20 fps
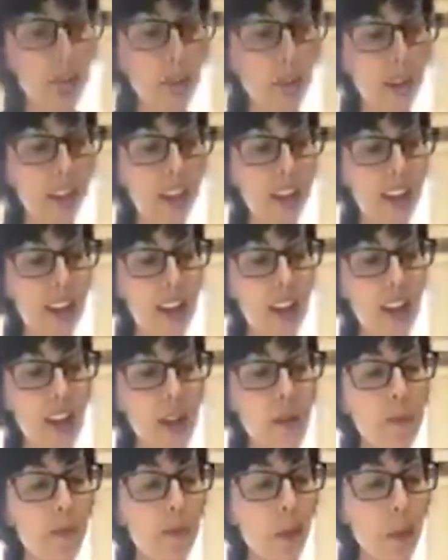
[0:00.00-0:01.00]
But
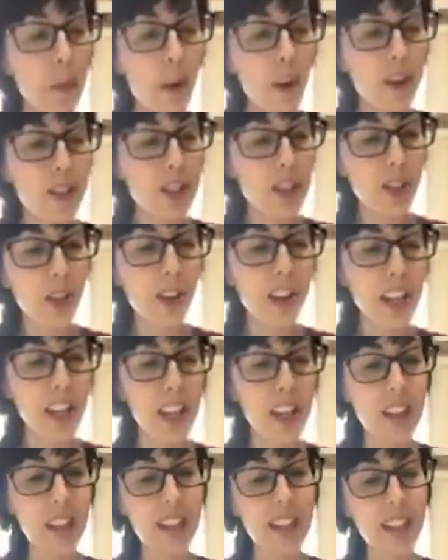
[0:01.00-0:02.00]
for March
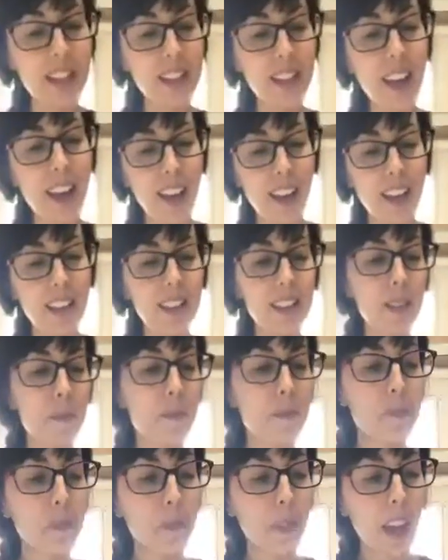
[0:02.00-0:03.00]
30th, it says,
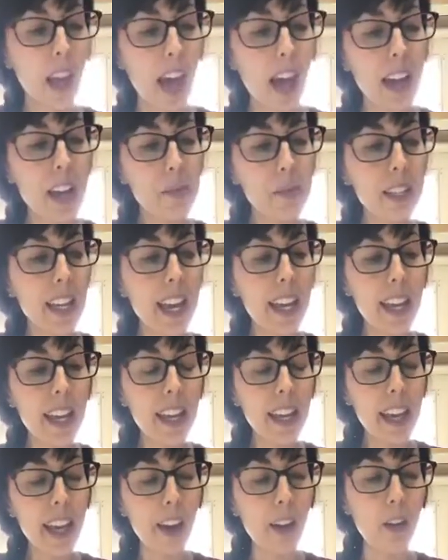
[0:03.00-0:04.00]
I am taking
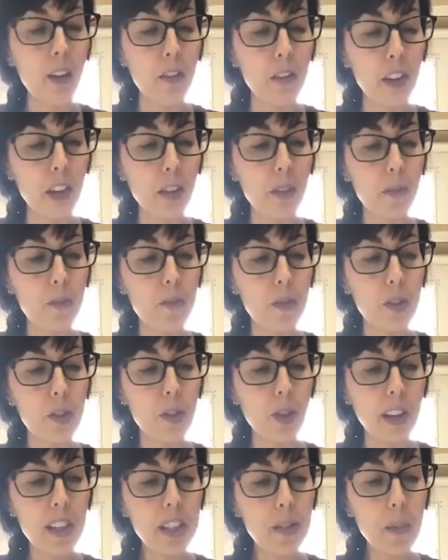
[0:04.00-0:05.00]
care of you.
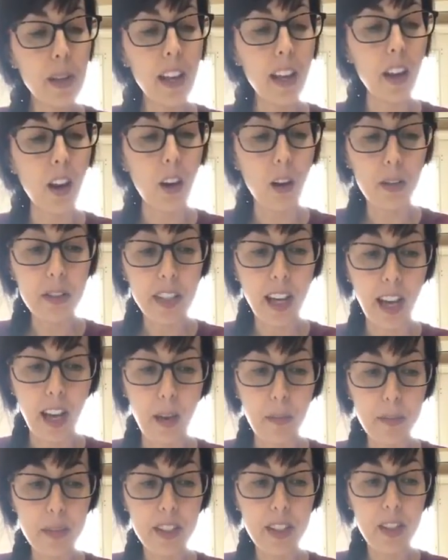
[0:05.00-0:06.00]
Trust me at all
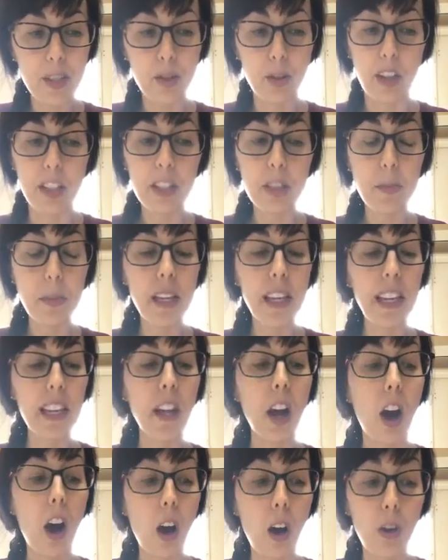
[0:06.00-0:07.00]
times. Trust me in
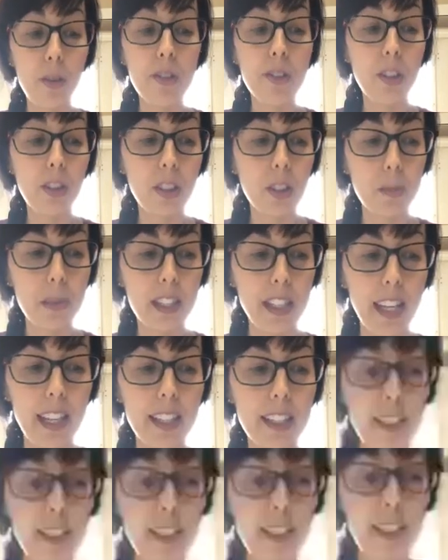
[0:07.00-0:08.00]
all
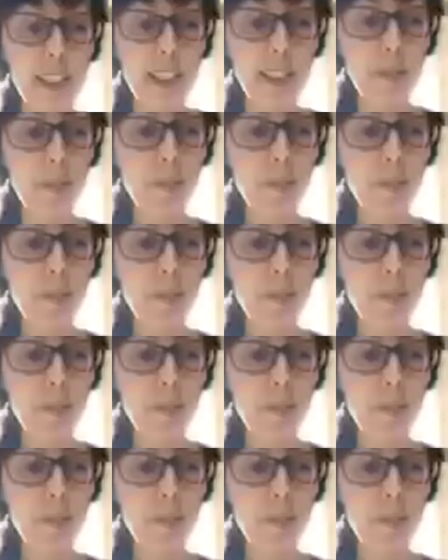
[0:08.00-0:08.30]
circumstances.